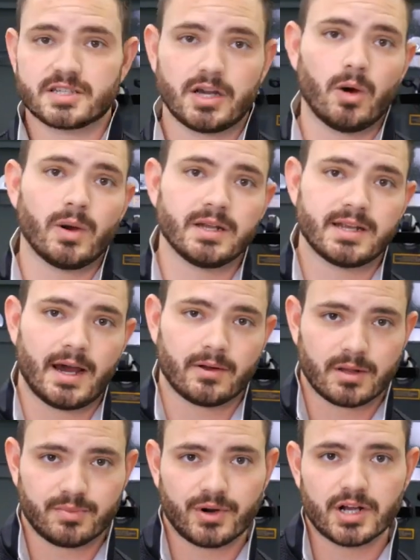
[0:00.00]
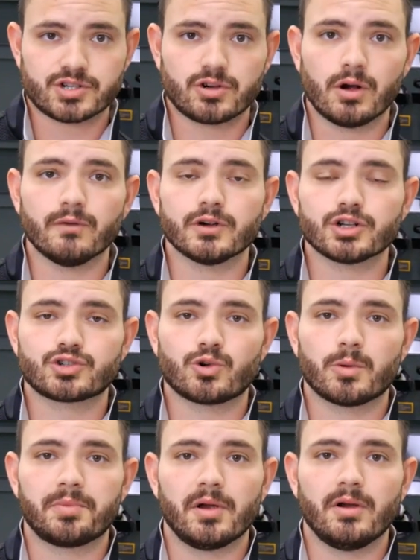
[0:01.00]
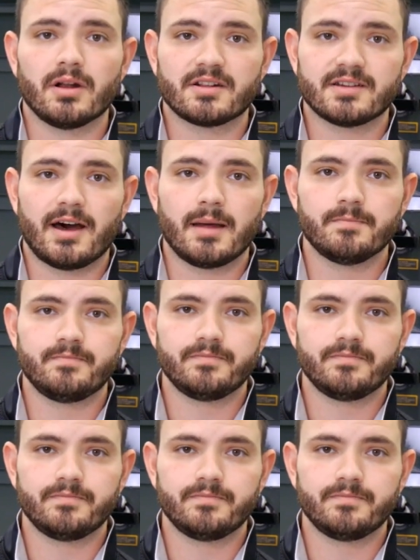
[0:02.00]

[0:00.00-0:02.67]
going down in pressure over a short period of time.